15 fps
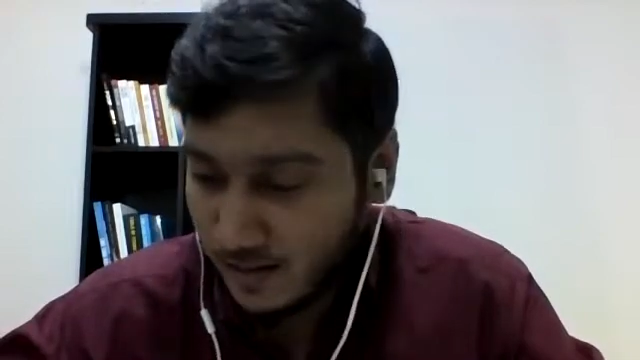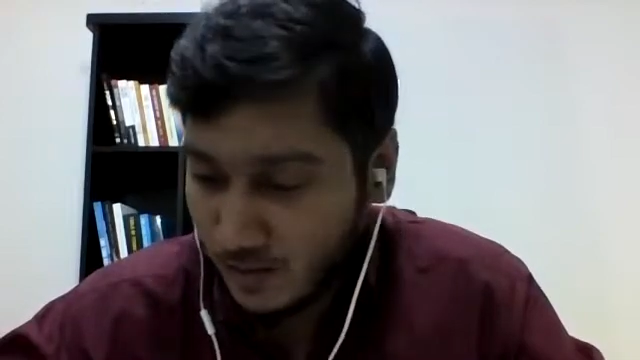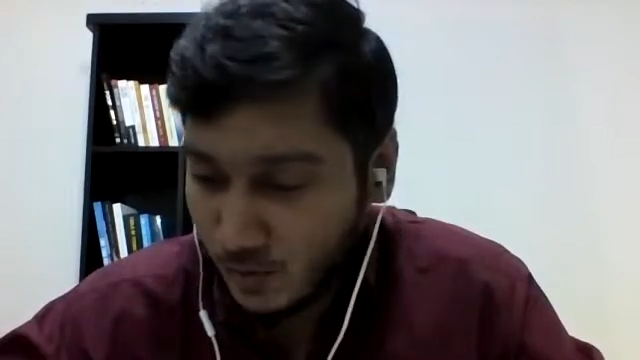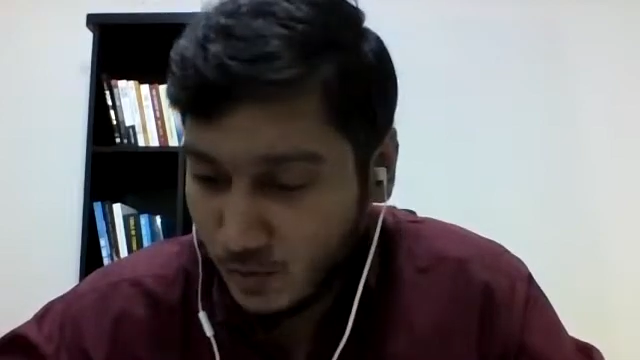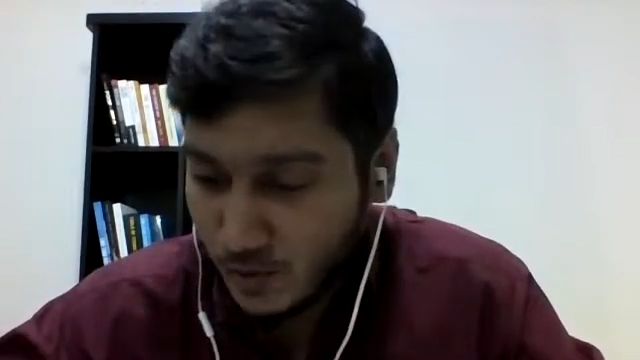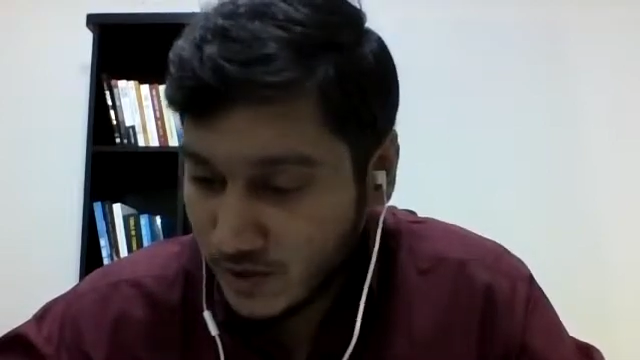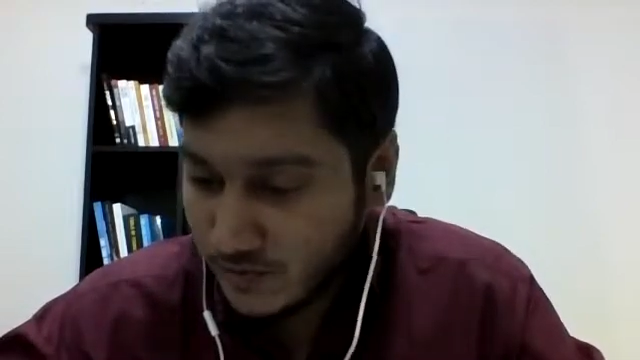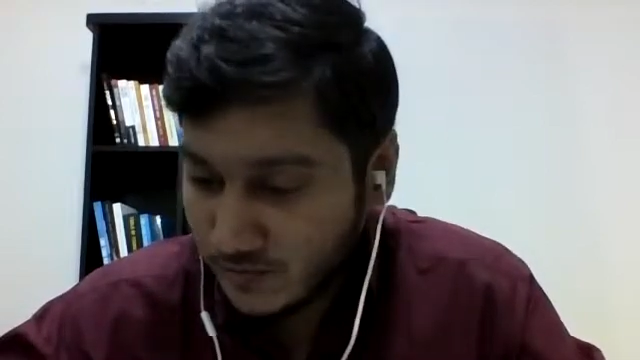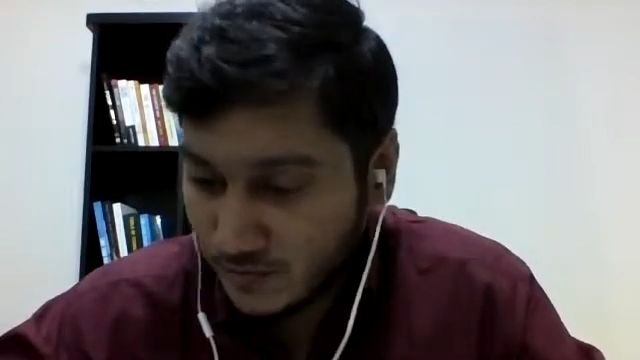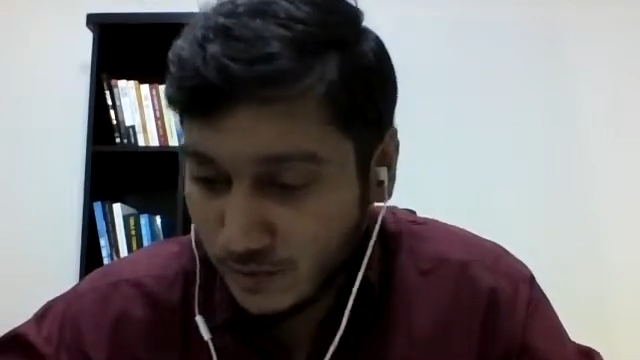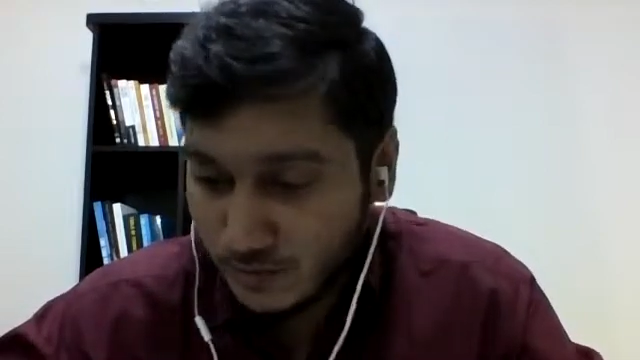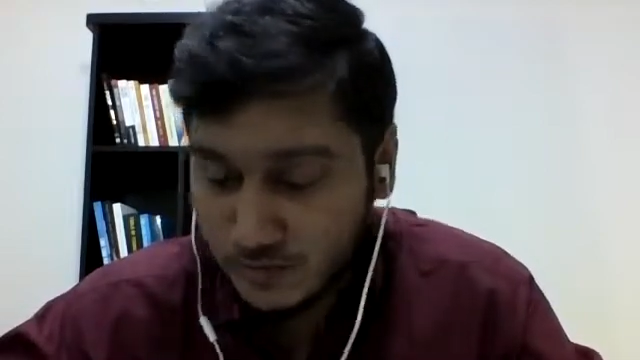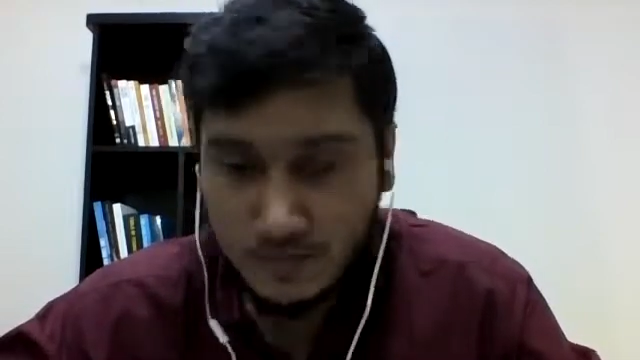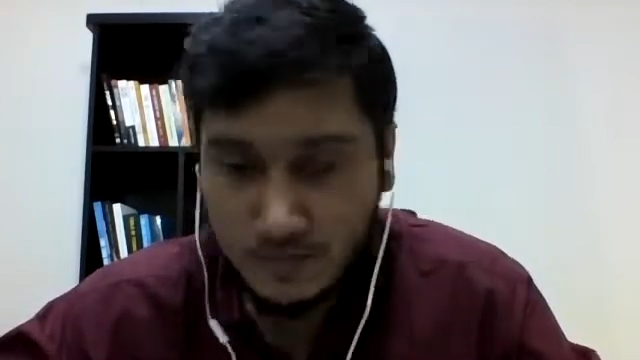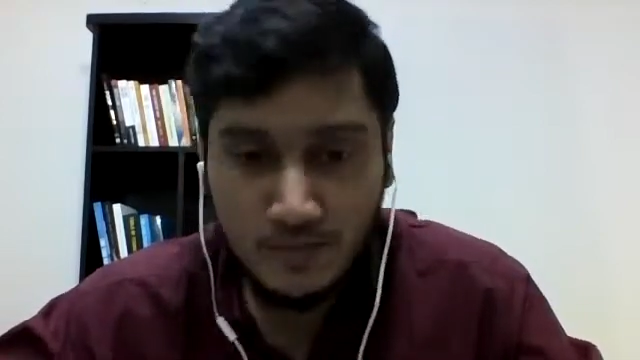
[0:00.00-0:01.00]
who is
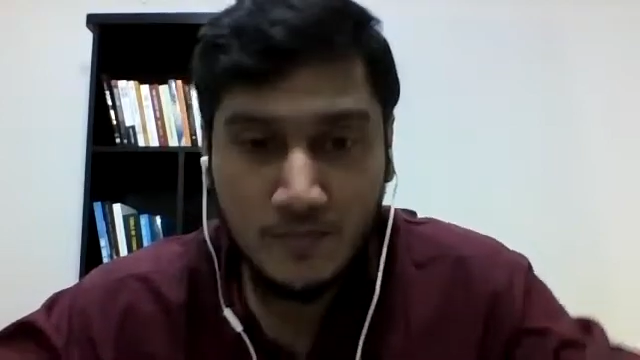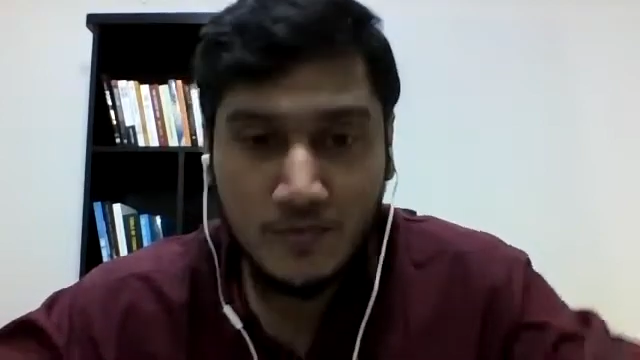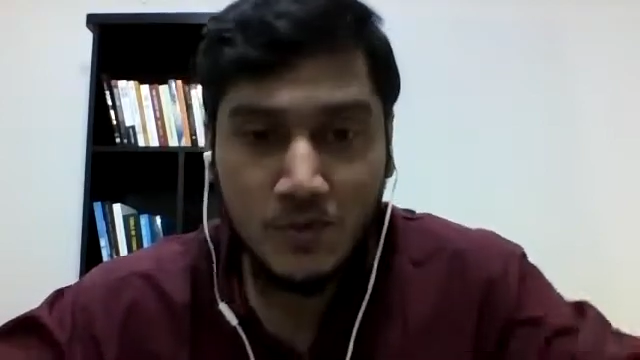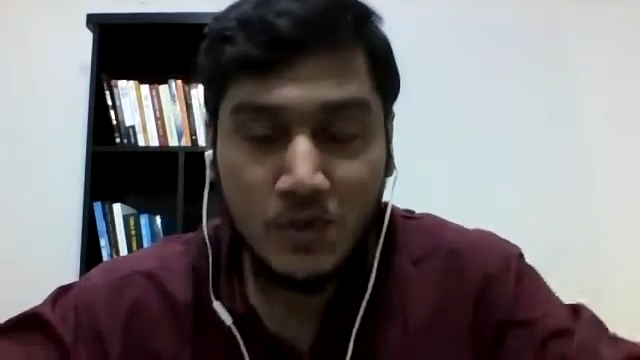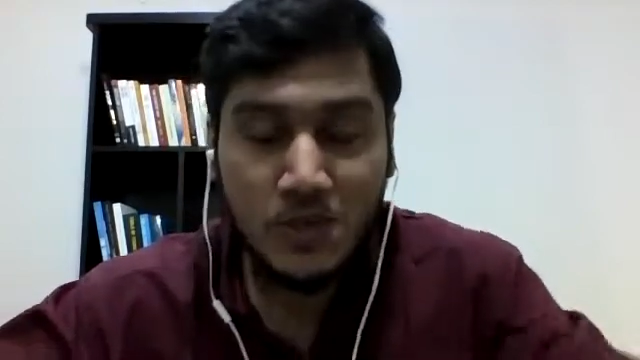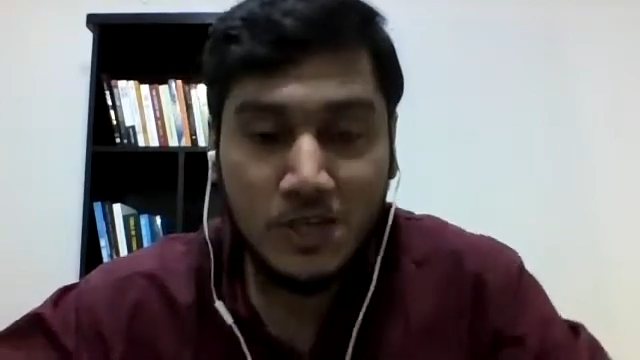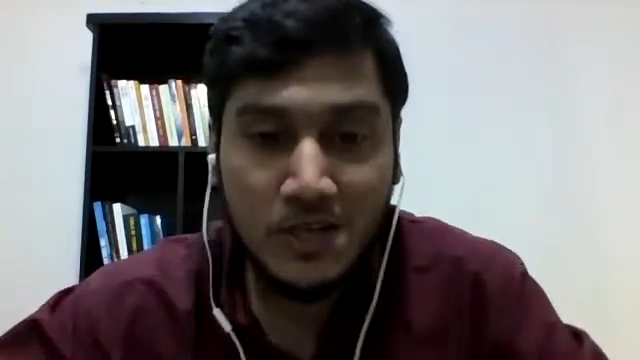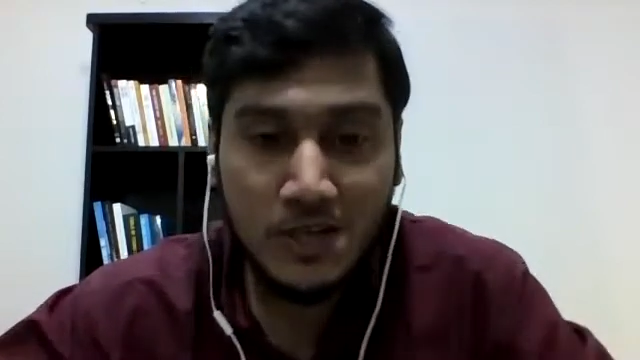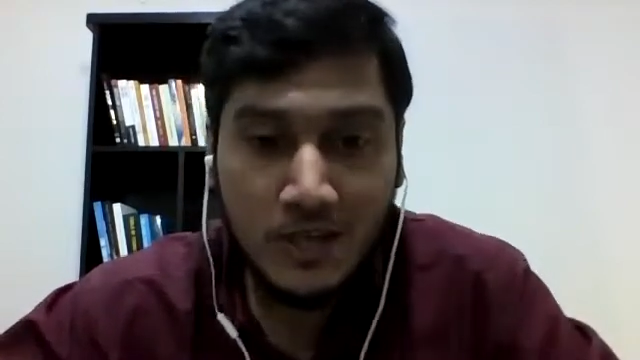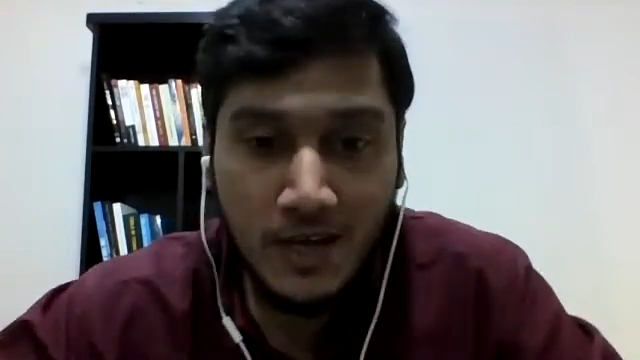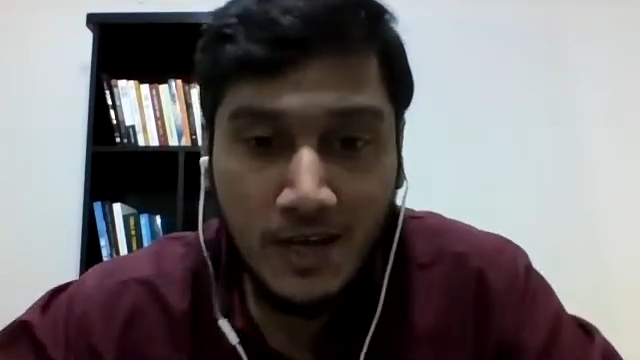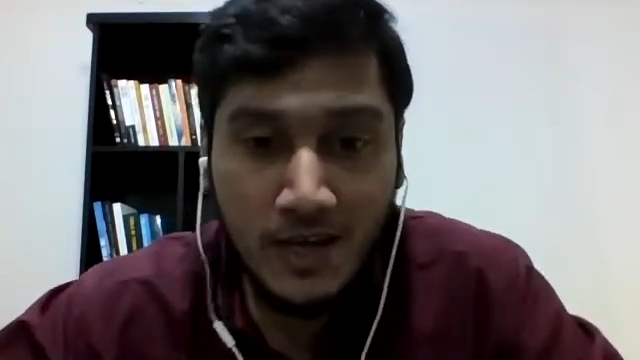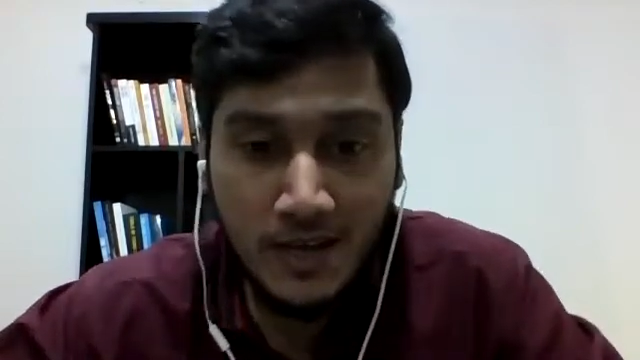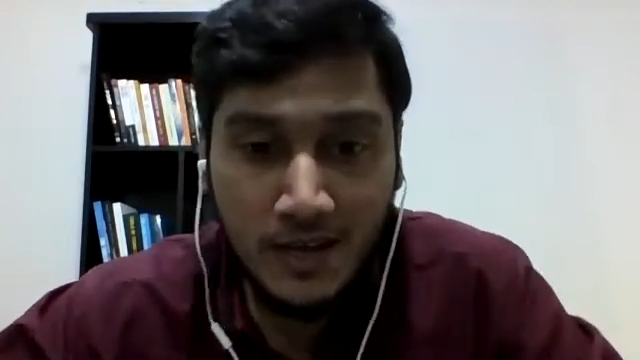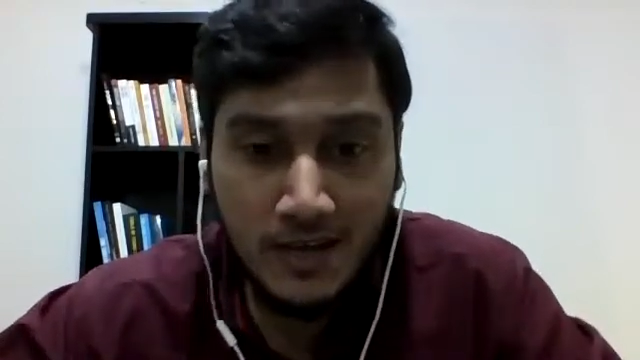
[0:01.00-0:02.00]
from
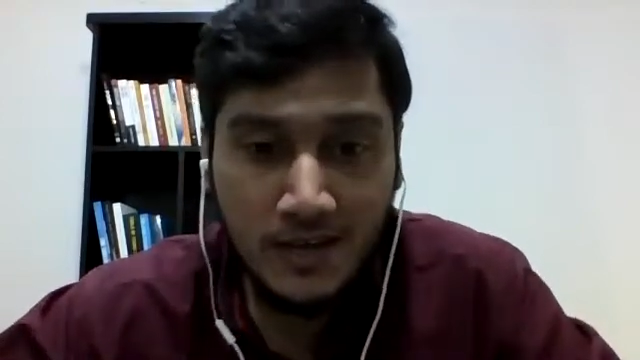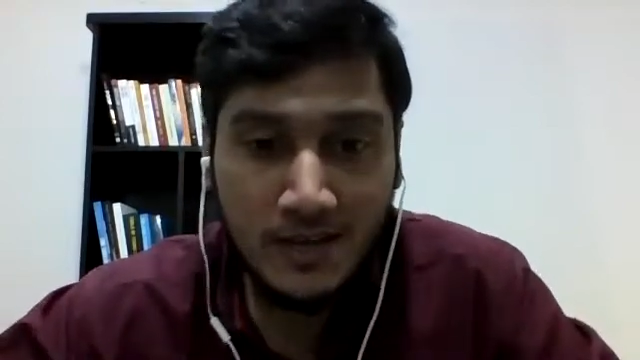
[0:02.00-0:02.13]
GTA.